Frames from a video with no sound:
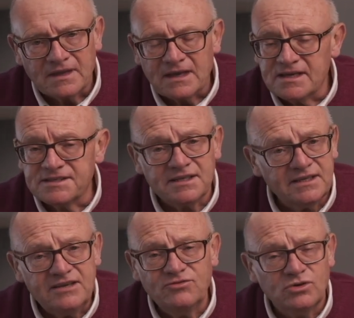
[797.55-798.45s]
is to
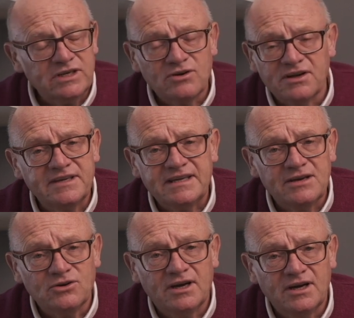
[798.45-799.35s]
leave all your other
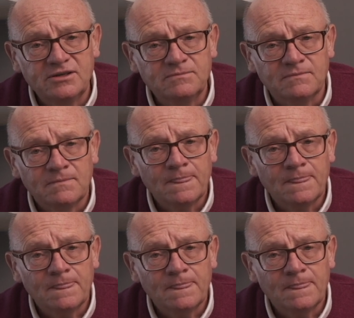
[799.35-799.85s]
gear at home.